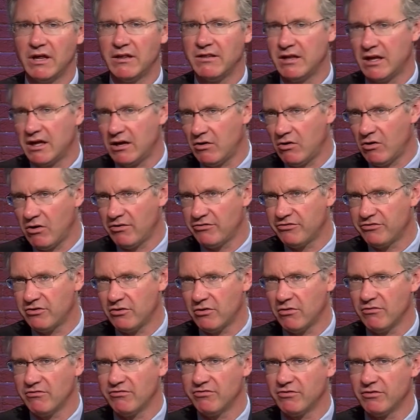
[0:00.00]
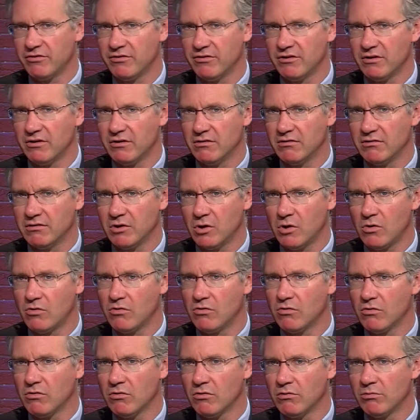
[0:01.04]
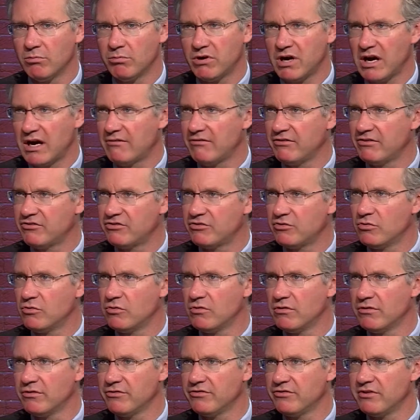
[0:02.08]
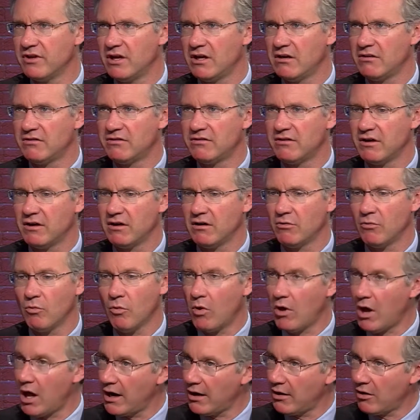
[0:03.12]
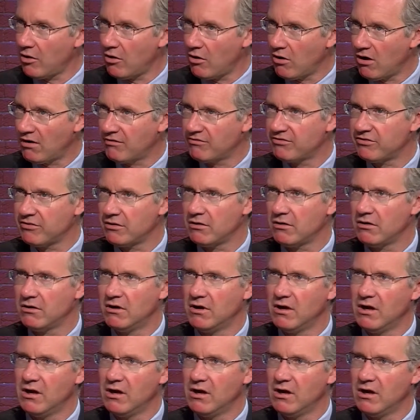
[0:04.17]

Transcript: and then also for the local private schools that want to offer